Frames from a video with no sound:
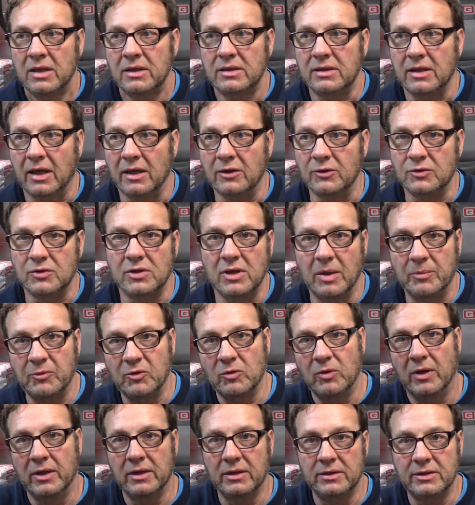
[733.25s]
So I loosen up
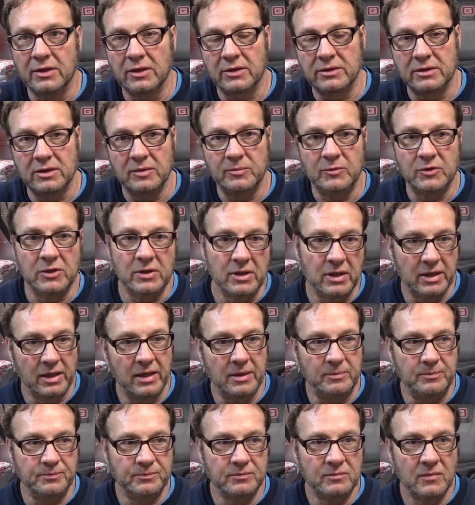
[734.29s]
the one and tilt it. But
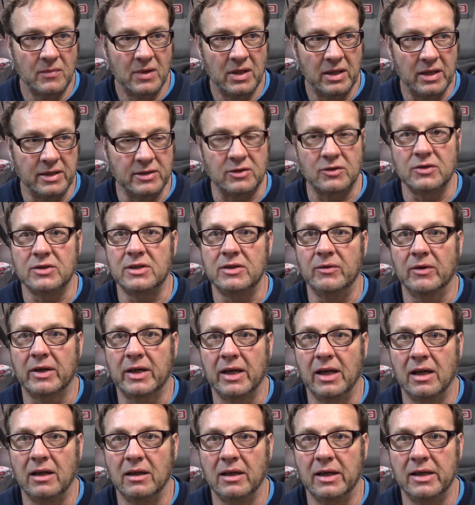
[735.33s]
um, let's go see what
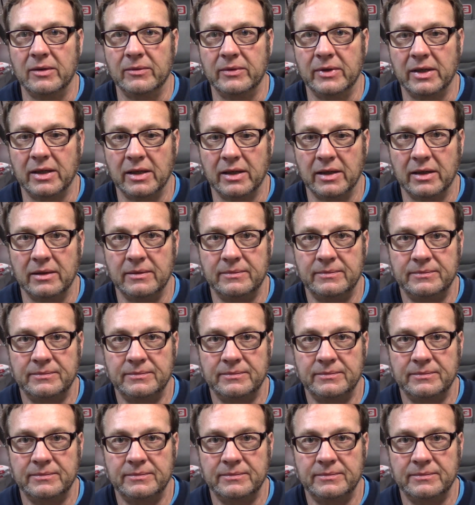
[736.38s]
kind of light we got.